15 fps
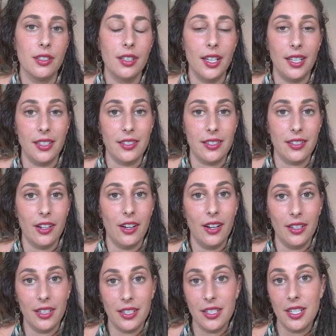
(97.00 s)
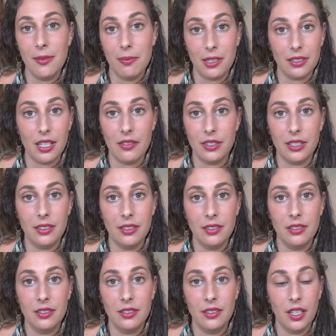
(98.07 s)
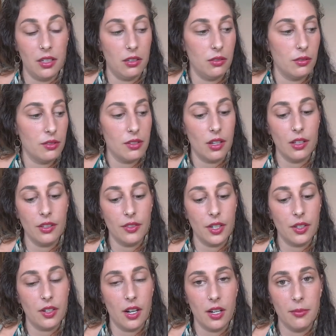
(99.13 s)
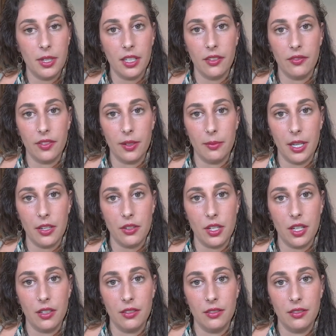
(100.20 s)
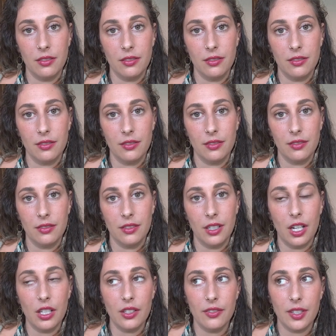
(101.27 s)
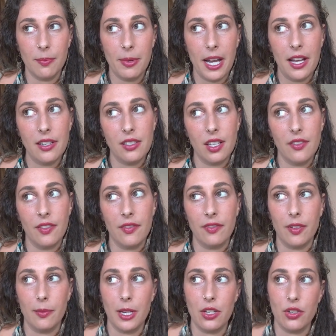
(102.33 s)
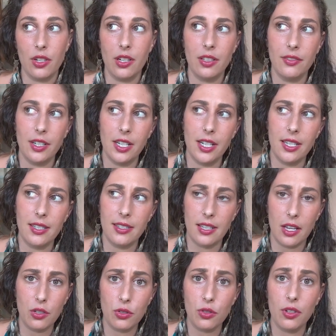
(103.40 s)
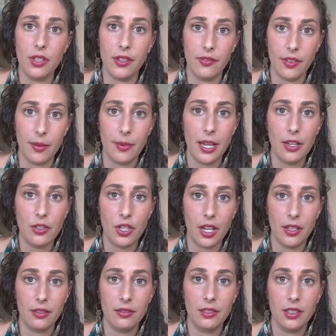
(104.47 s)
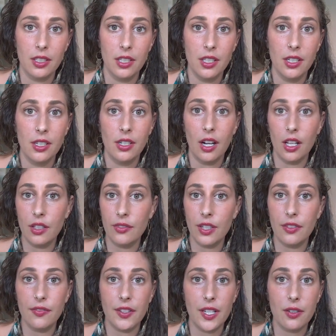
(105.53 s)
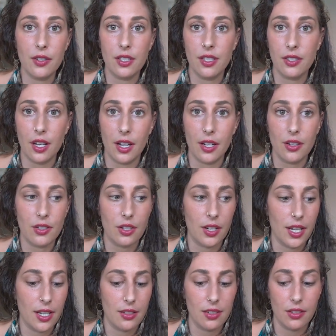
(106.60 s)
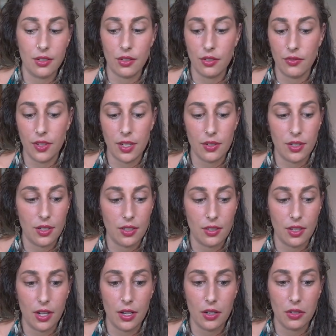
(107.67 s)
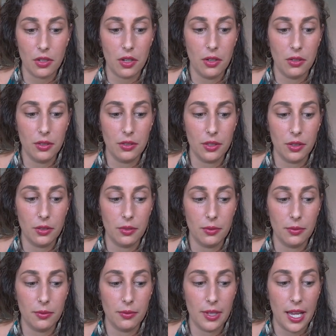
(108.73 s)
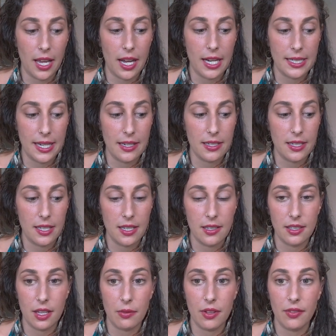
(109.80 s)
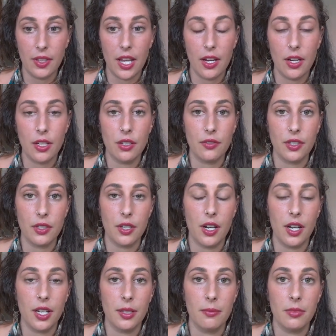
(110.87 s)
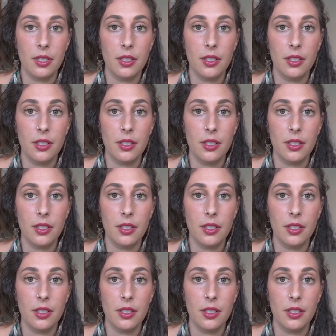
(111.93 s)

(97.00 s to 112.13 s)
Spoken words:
And on a deeper level, it holds all of our karmic information, all of our past life information, all of our ancestral information, all of our fears, desires, our ancestors' fears and desires, all little identities that we've carried over time